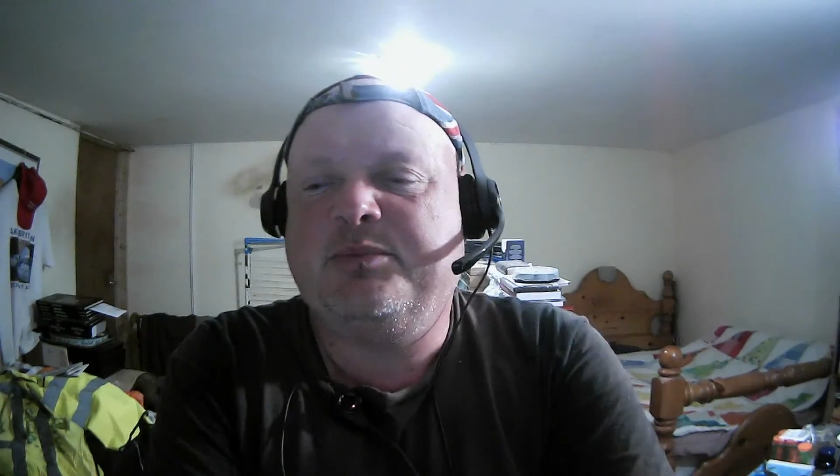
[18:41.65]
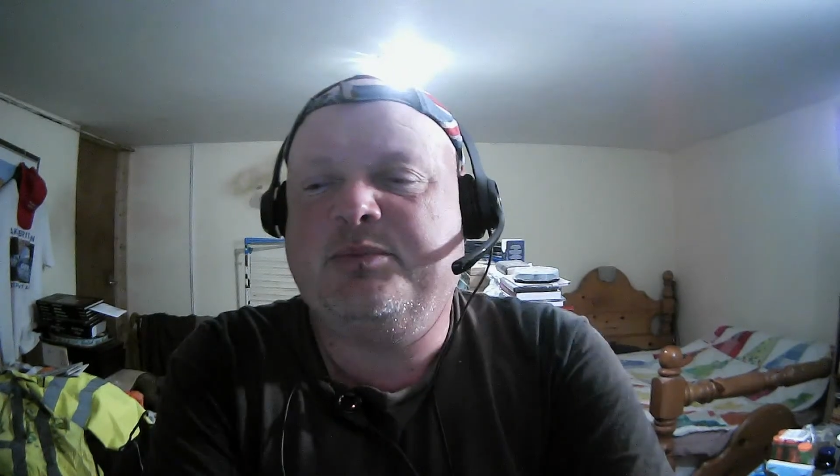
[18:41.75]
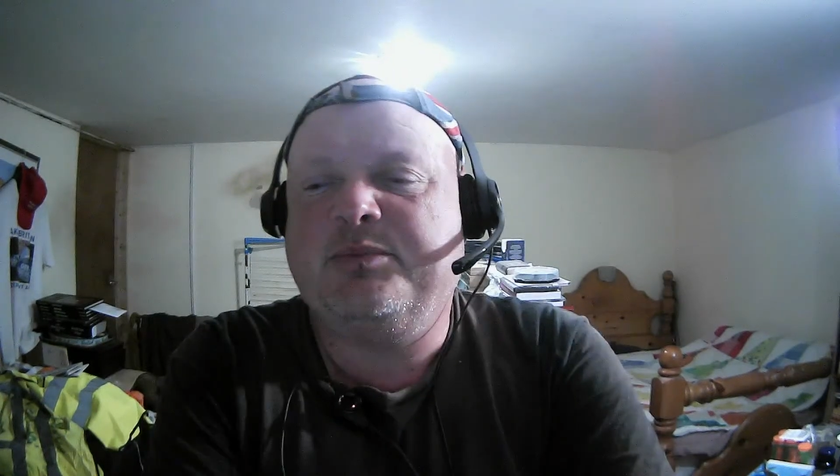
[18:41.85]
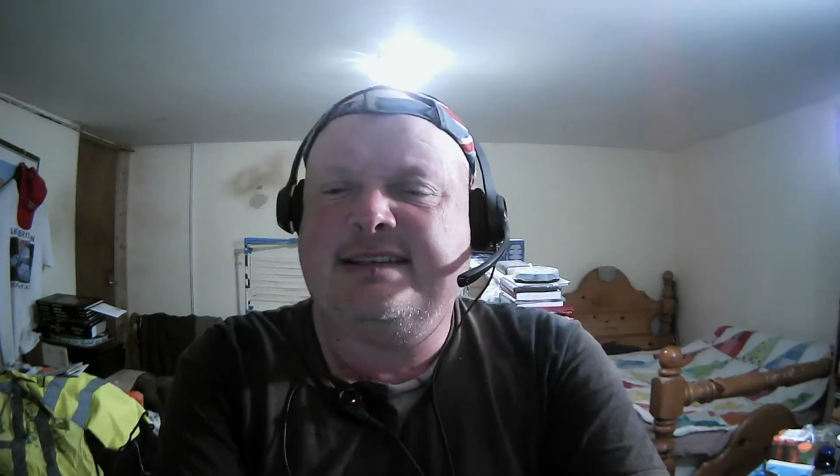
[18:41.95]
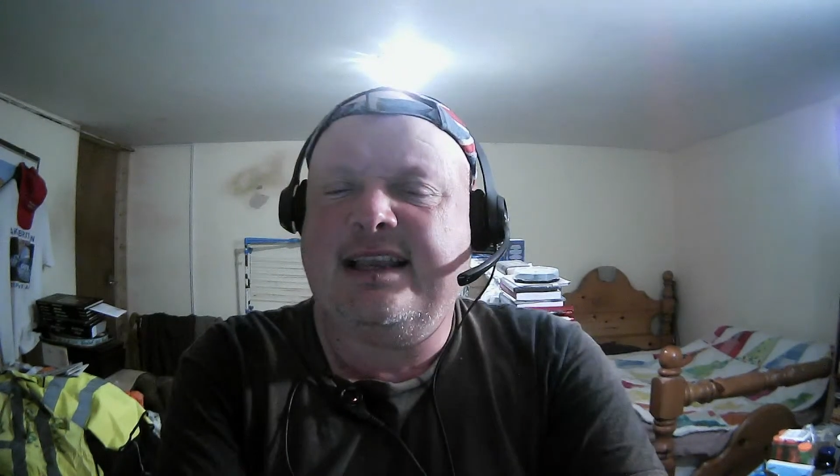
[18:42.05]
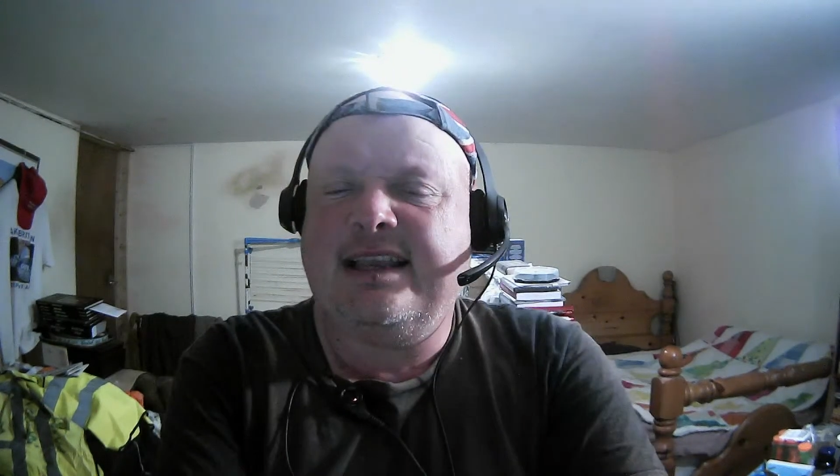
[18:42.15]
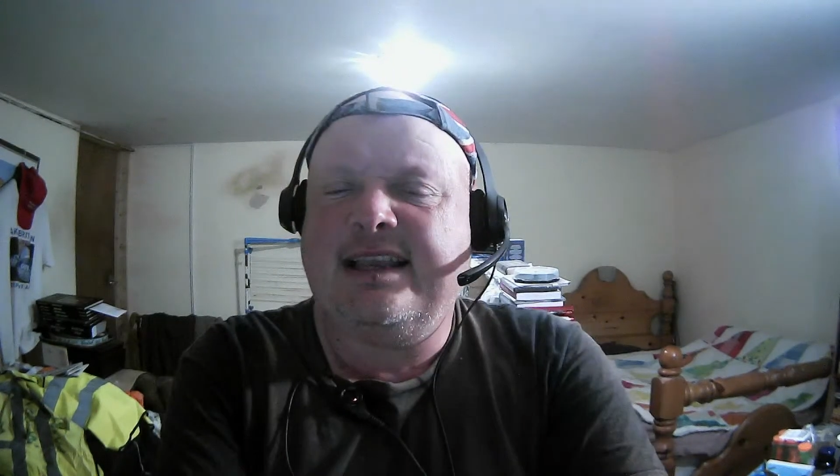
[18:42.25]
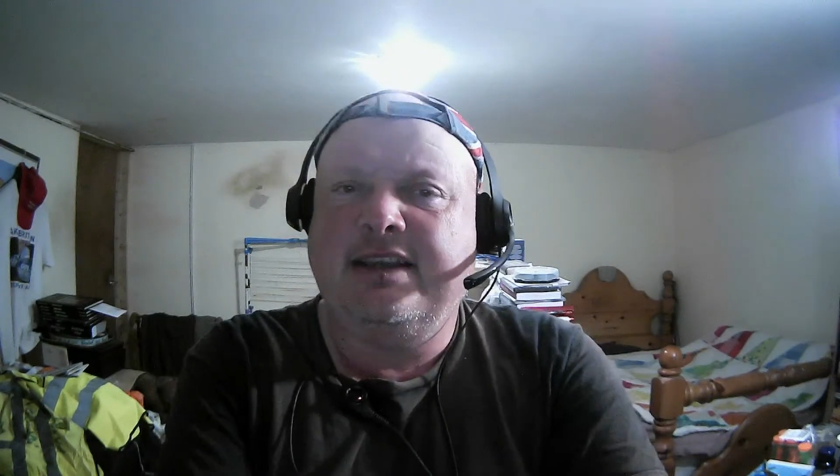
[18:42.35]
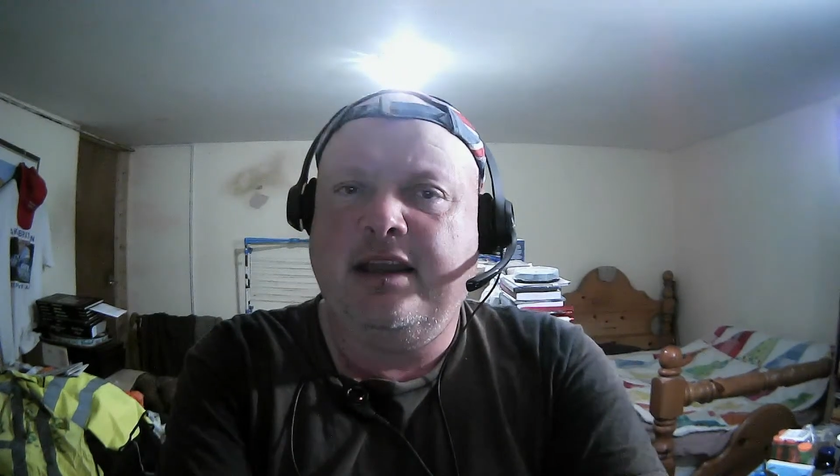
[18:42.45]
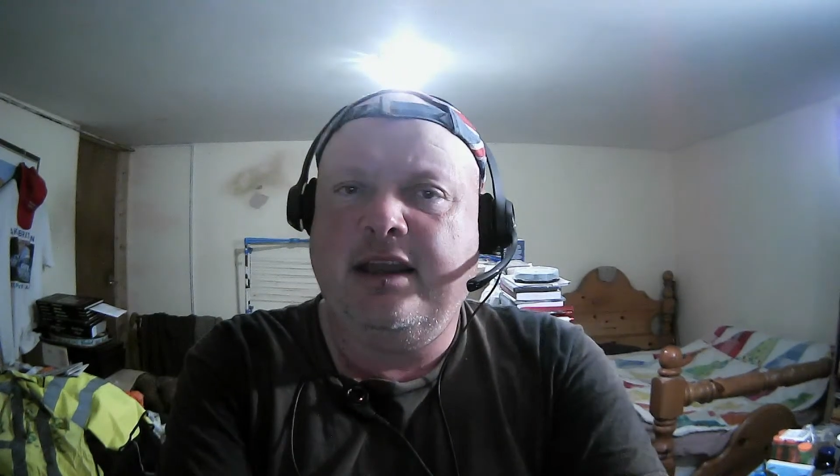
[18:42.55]
I think it's
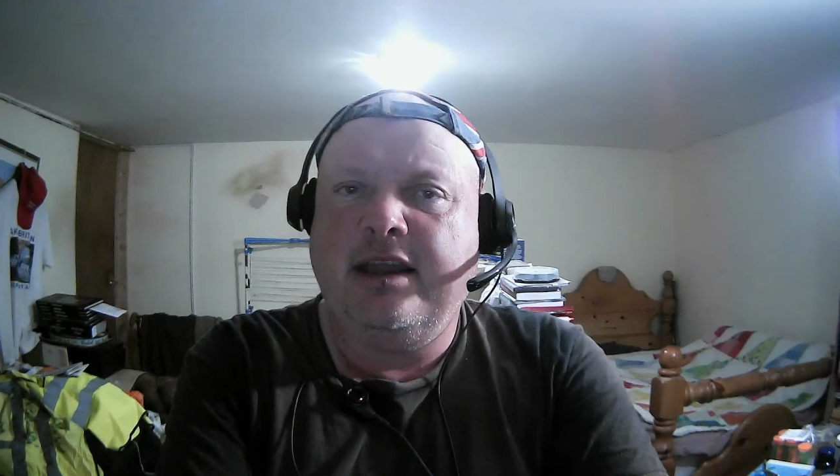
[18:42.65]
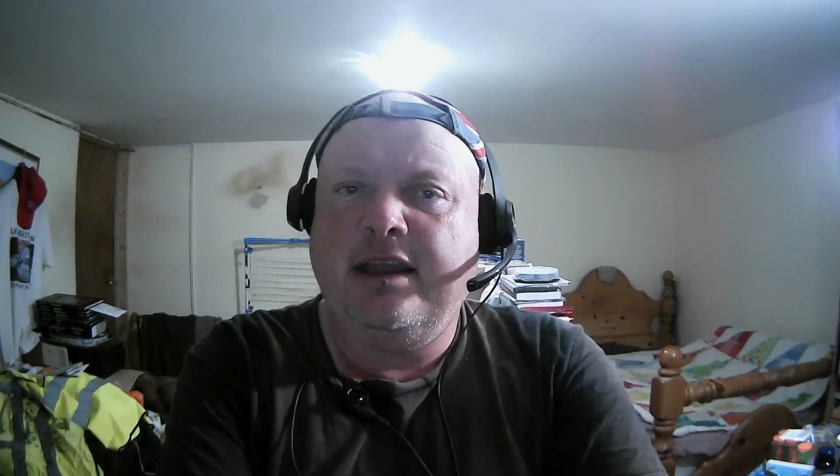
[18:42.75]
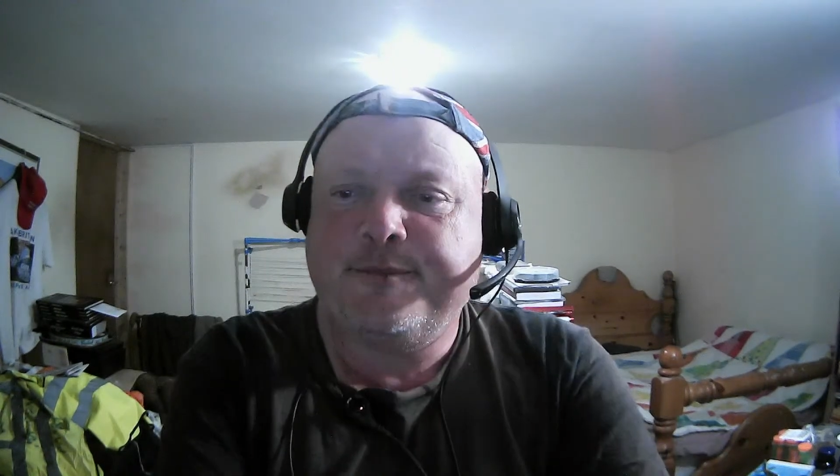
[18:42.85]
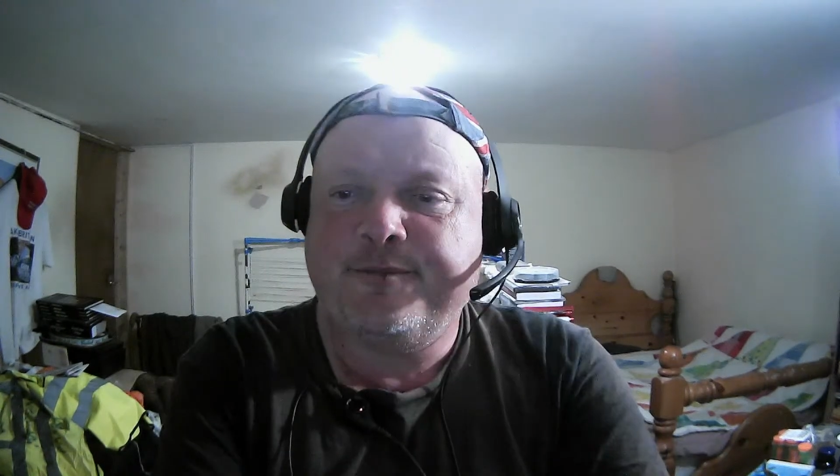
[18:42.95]
actually it's